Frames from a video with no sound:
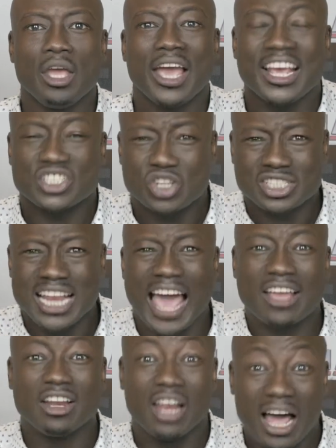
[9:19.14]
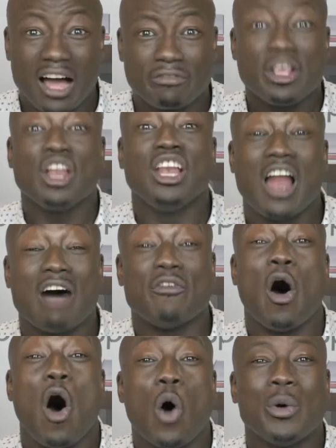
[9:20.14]
It's just like love. Love
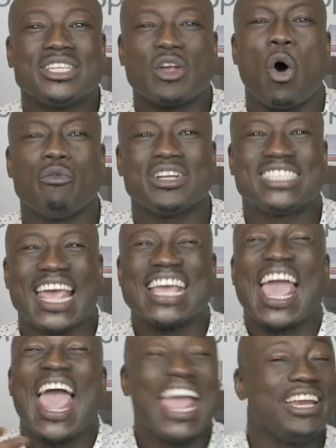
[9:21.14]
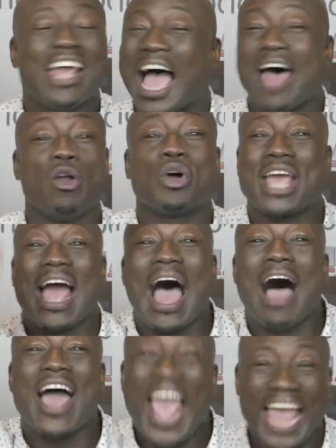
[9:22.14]
always overtakes hate. I don't care
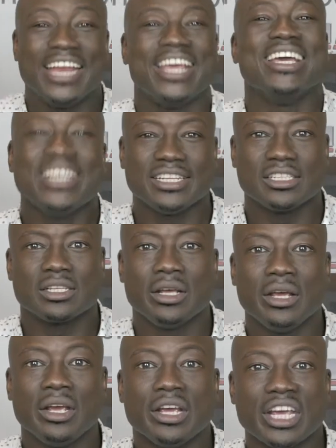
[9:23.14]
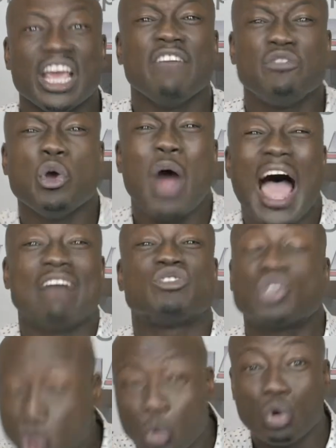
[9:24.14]
how hate is. If you have
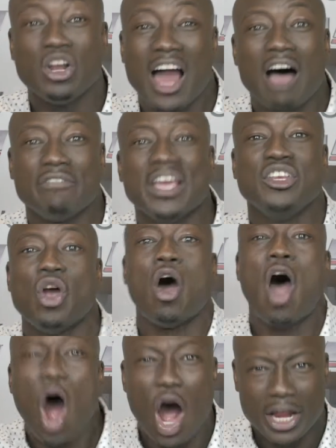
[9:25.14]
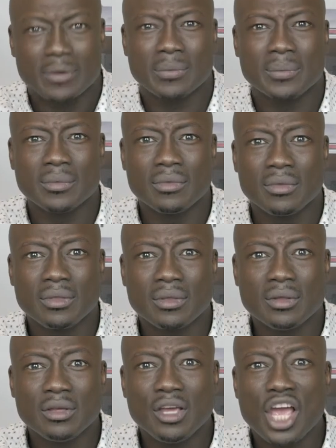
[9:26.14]
true love in your heart,
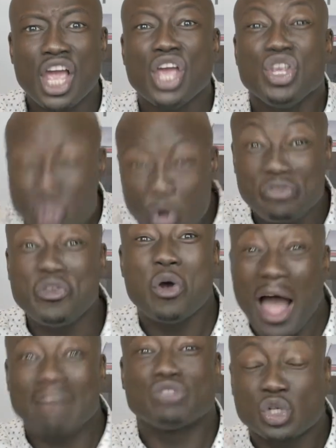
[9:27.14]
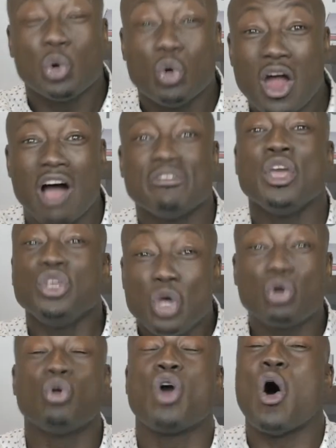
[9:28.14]
if you have true love, you
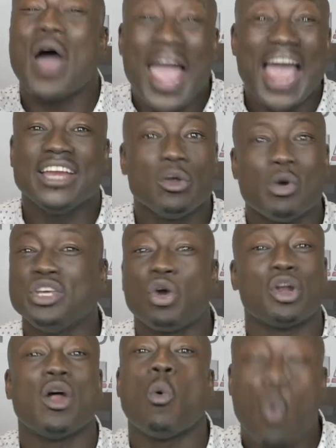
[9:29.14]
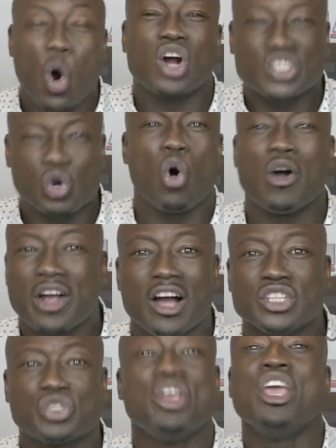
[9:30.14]
could go anywhere. You go to a war-torn
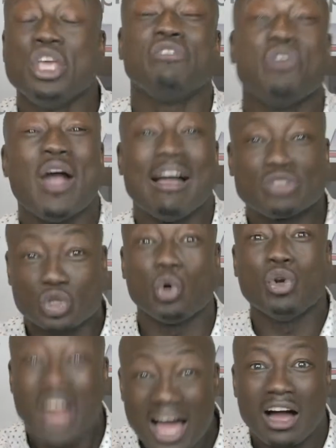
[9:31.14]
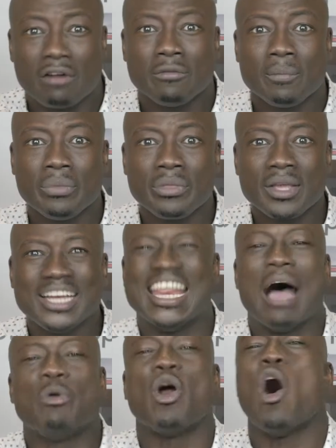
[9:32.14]
country. If you have true love,
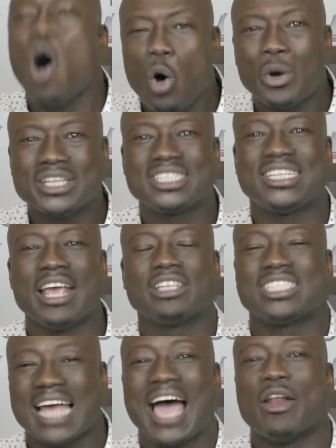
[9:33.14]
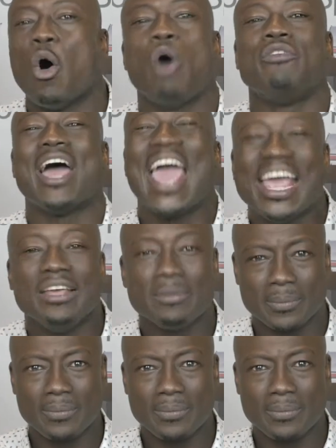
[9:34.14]
that would always take side over hate.